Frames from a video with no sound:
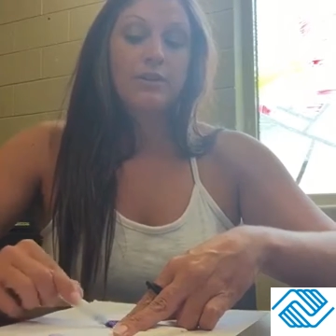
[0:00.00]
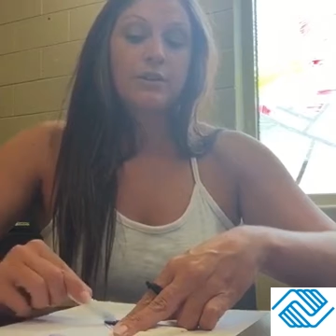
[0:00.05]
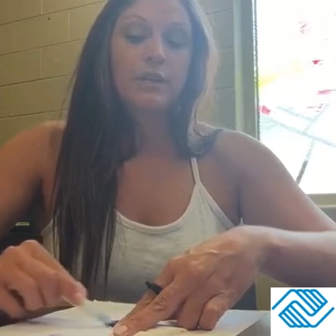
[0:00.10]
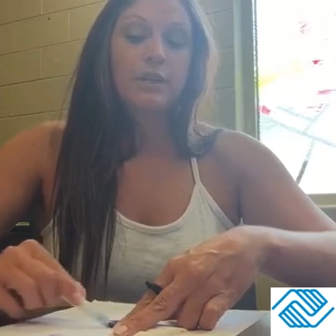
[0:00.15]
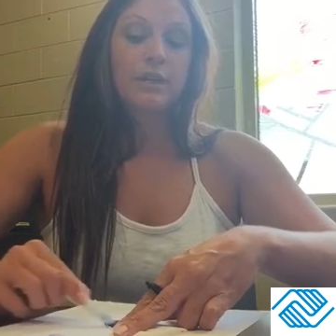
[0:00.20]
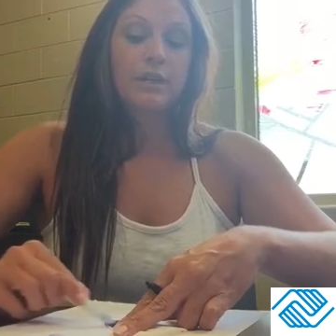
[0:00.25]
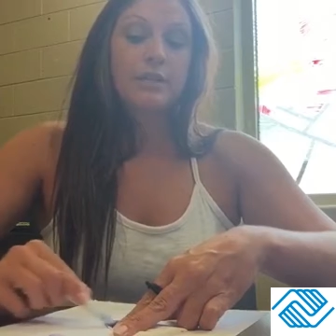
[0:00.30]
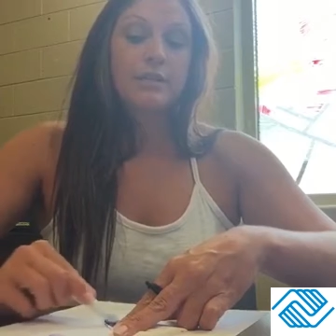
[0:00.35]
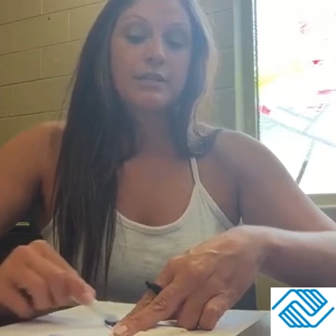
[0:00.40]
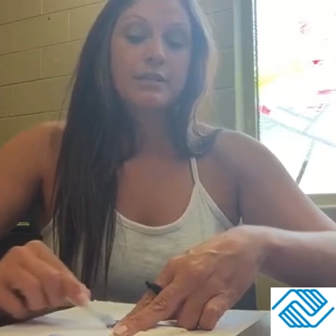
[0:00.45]

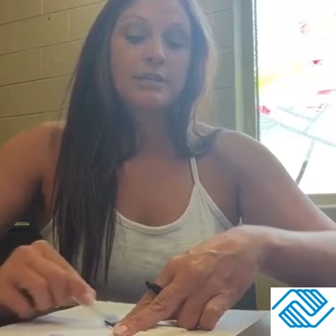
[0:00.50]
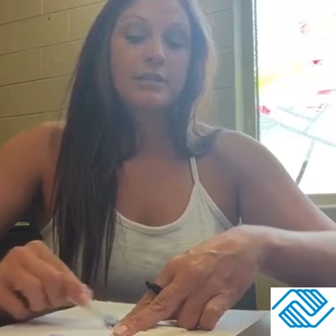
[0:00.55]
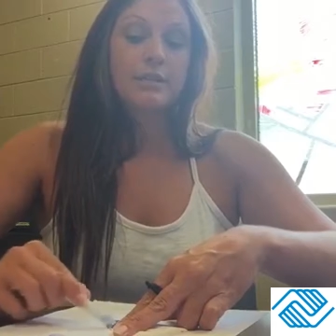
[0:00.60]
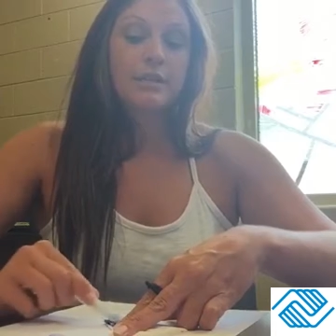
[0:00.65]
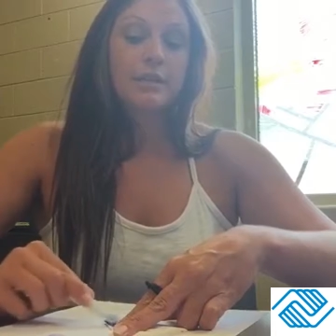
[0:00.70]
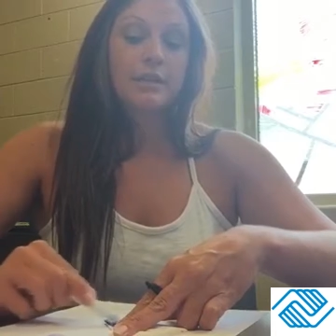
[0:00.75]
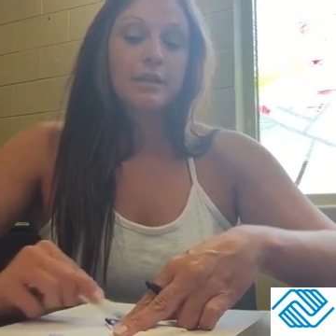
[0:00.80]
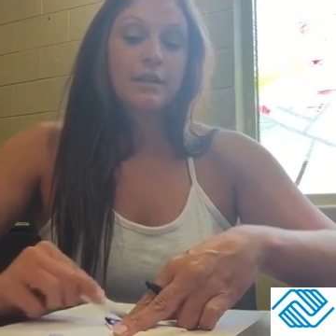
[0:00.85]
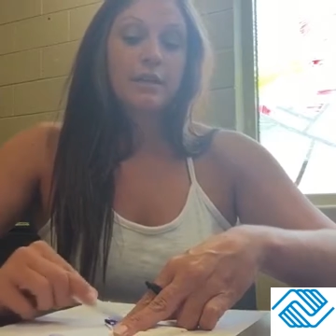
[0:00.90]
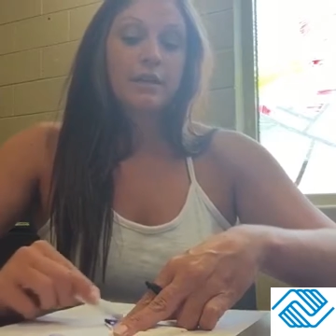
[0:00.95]
this
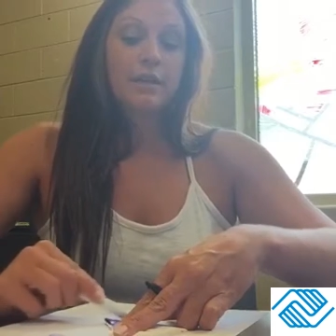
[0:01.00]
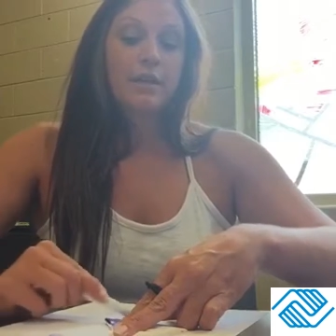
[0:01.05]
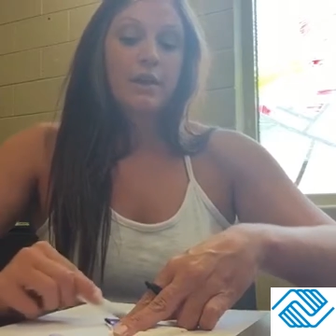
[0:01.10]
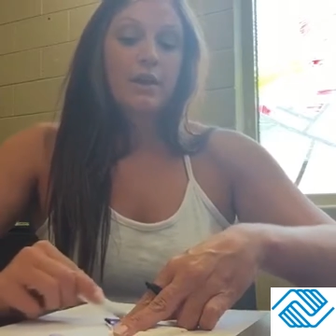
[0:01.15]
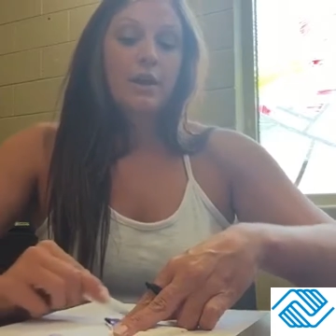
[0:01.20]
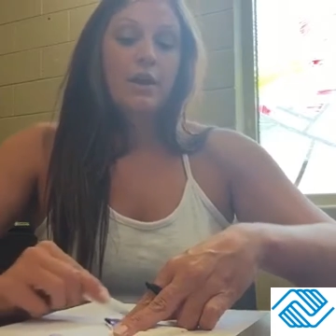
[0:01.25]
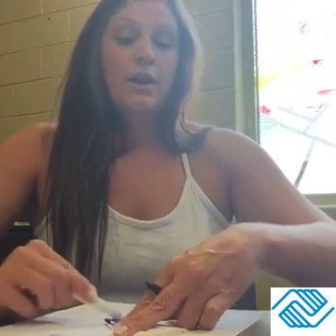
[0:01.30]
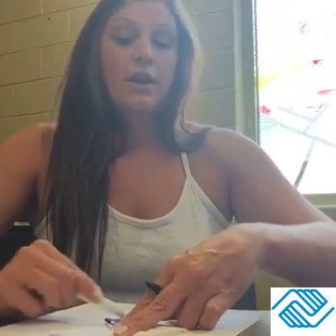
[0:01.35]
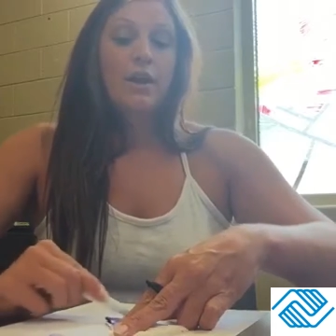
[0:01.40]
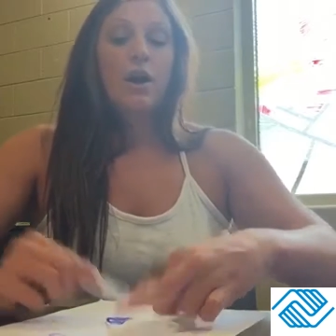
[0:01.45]

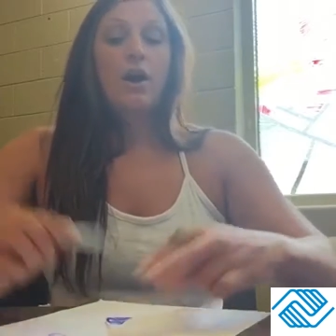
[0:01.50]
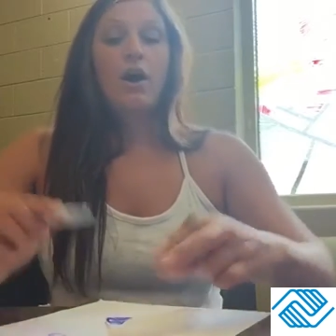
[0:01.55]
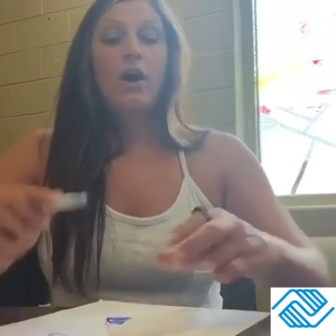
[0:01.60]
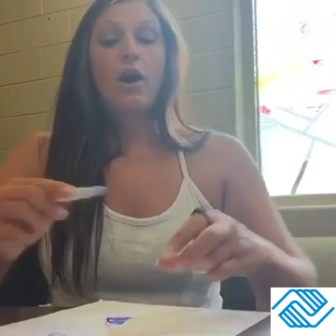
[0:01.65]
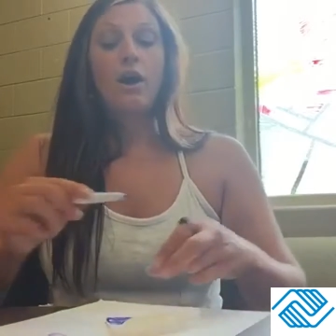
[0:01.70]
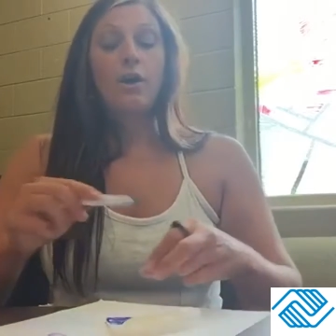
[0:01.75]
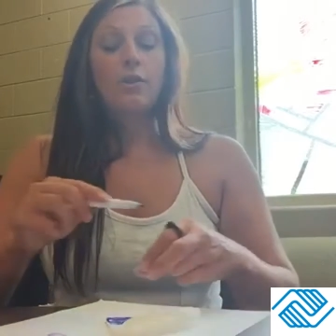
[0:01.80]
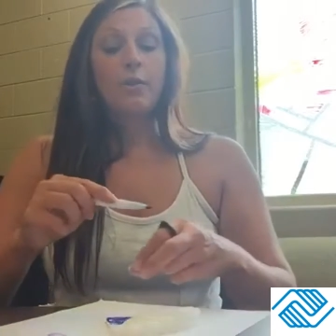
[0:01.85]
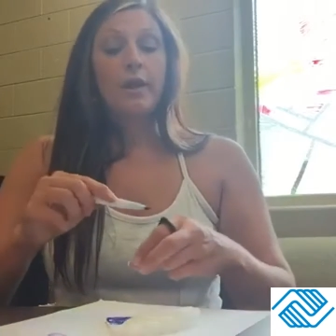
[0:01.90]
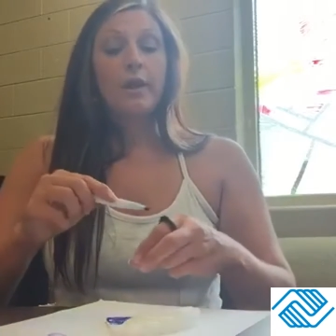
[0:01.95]

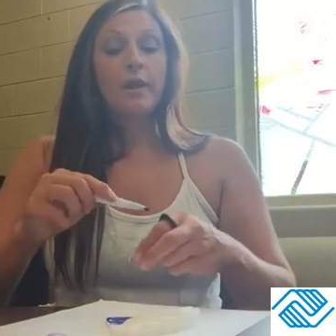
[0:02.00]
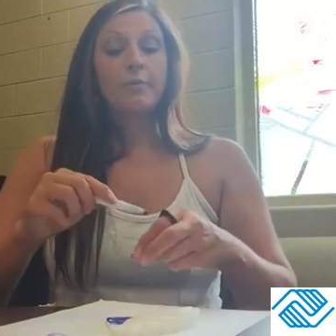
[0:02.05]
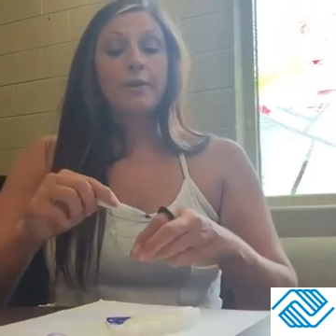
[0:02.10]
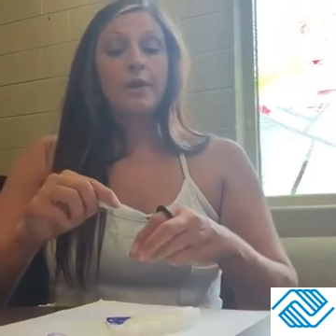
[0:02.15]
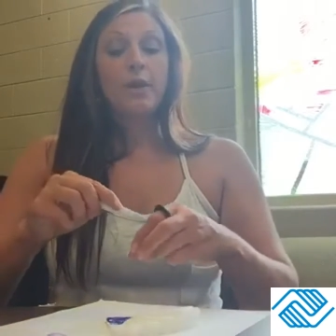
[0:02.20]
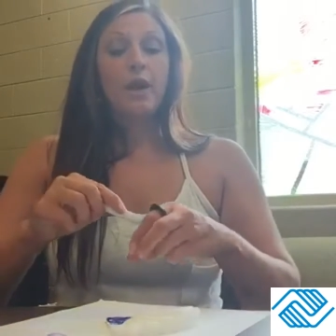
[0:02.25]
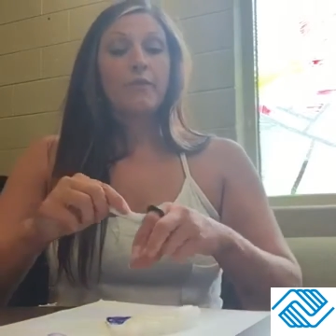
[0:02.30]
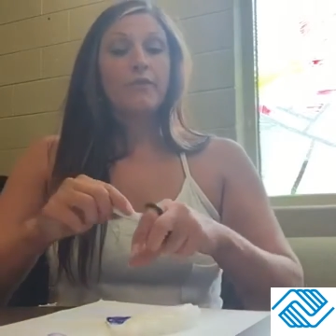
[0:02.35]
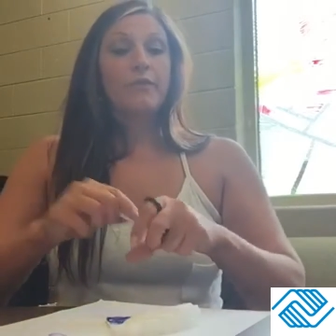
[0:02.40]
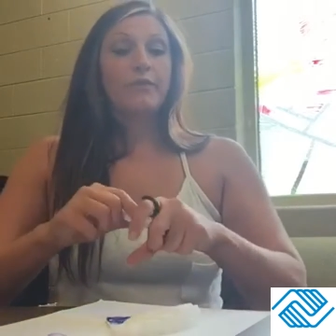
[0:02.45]
all the way up the
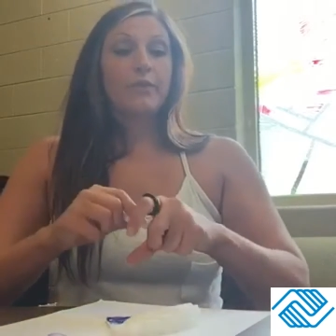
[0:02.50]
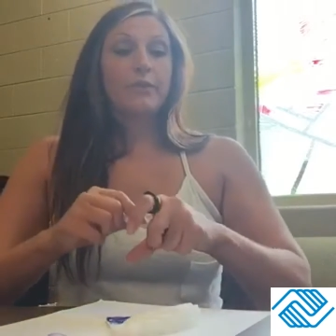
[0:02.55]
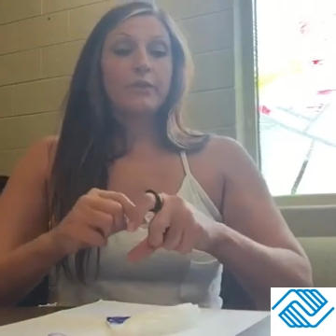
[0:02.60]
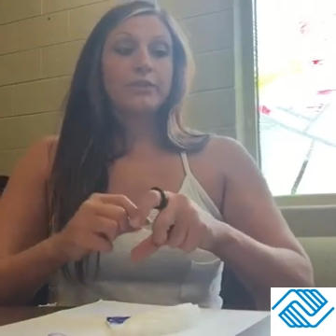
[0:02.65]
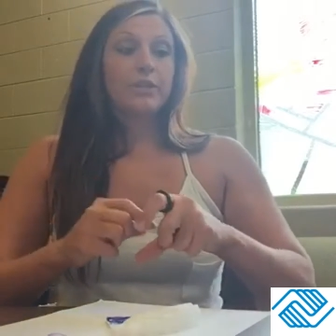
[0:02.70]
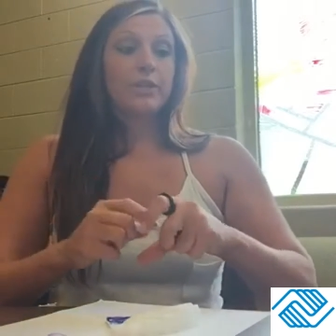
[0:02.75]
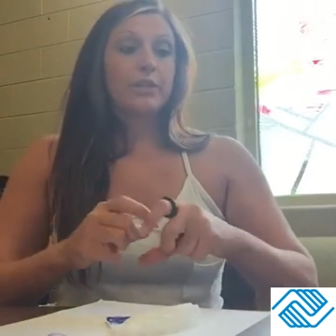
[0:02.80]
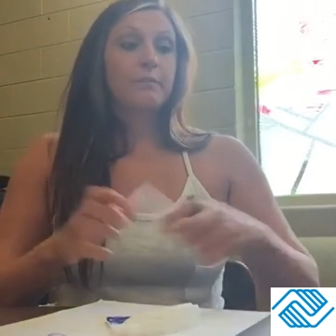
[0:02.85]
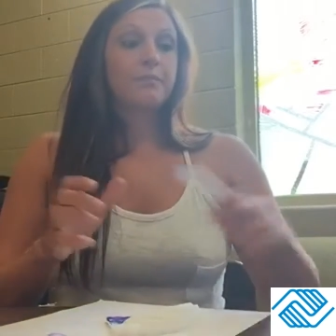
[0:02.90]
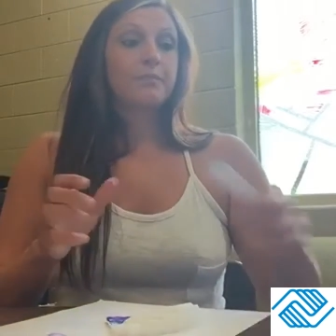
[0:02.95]
coffee
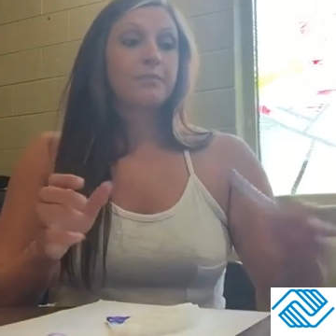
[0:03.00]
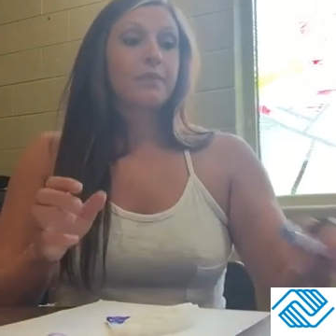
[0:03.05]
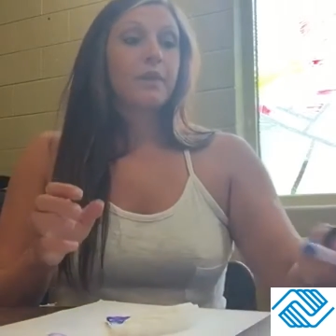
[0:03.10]
filter.